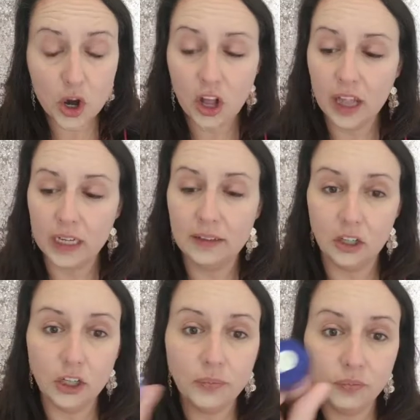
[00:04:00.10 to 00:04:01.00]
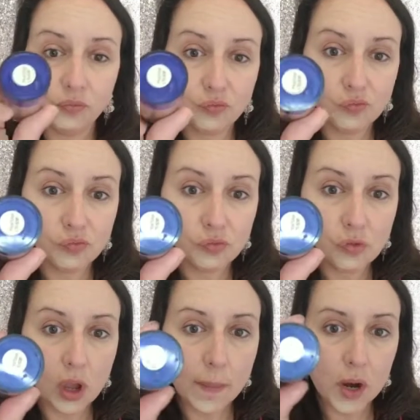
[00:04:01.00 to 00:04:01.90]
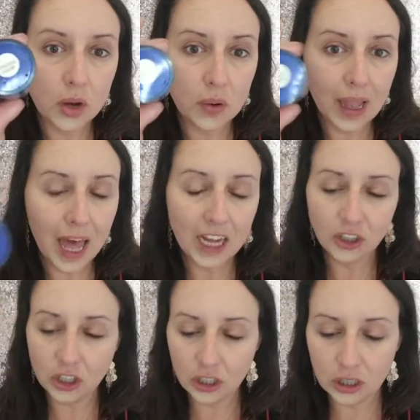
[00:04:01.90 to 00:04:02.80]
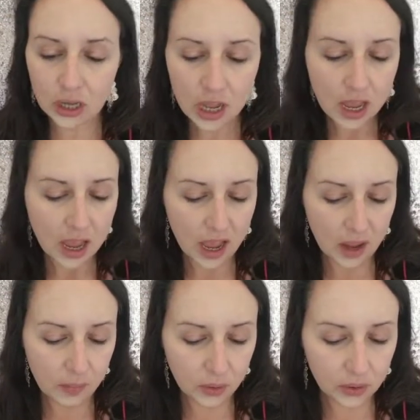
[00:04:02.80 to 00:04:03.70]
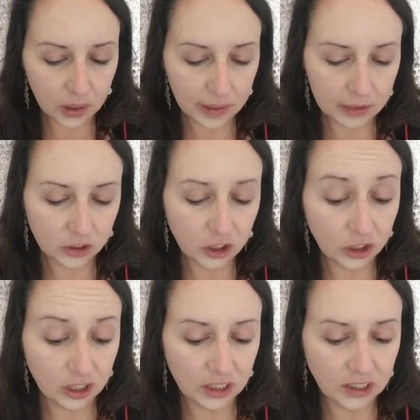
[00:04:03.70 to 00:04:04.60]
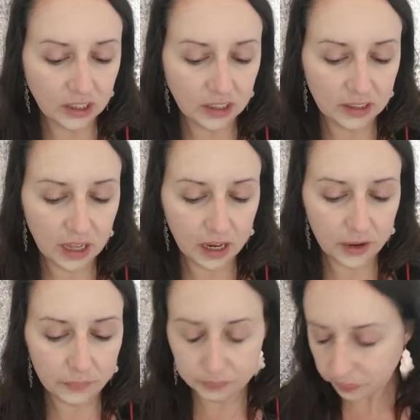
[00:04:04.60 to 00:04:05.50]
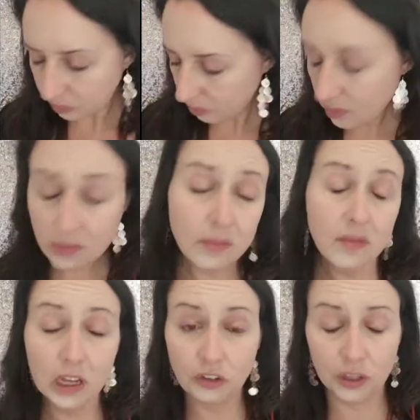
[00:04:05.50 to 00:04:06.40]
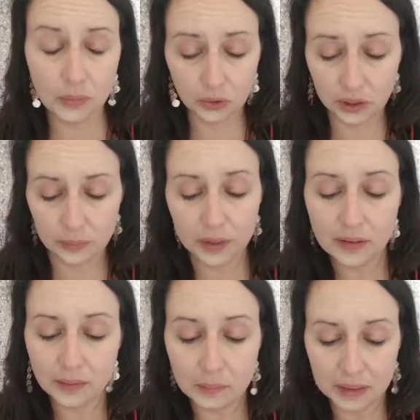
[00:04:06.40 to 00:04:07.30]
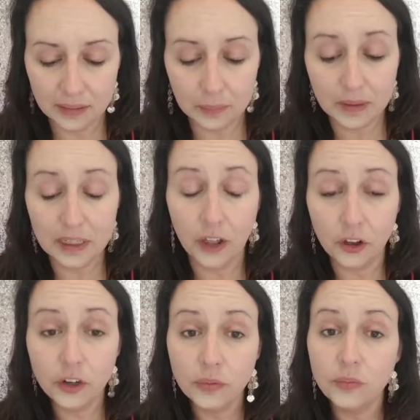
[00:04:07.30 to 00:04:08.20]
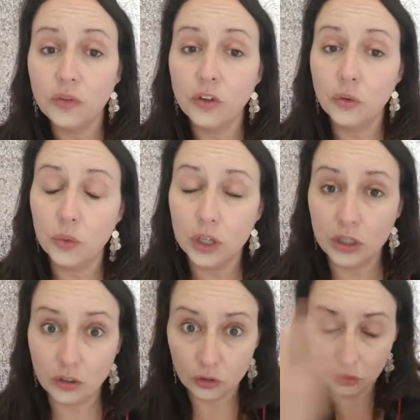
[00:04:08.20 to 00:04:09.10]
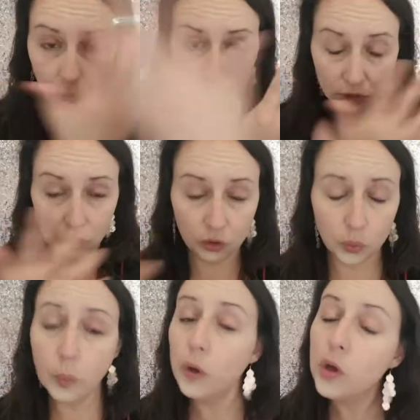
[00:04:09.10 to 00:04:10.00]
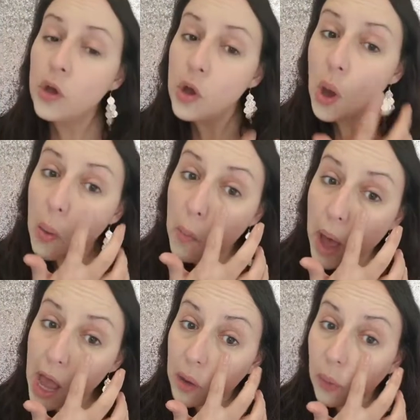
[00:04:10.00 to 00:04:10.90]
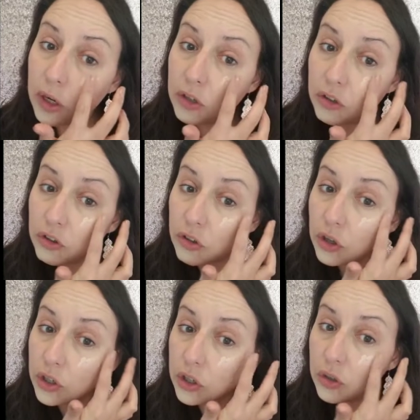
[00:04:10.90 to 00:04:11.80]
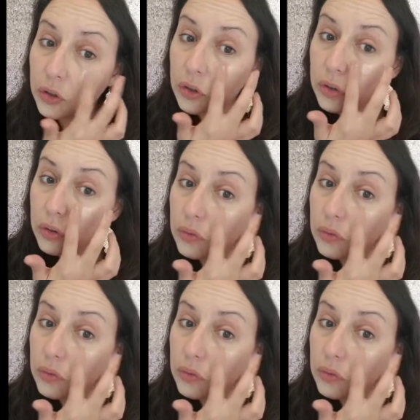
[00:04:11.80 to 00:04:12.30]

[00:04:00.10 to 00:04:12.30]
Pearlizer. Pearlizer. And Pearlizer, you're gonna see in a second. Usually most times I just mix them together into one foul swoop, but I wanted to show you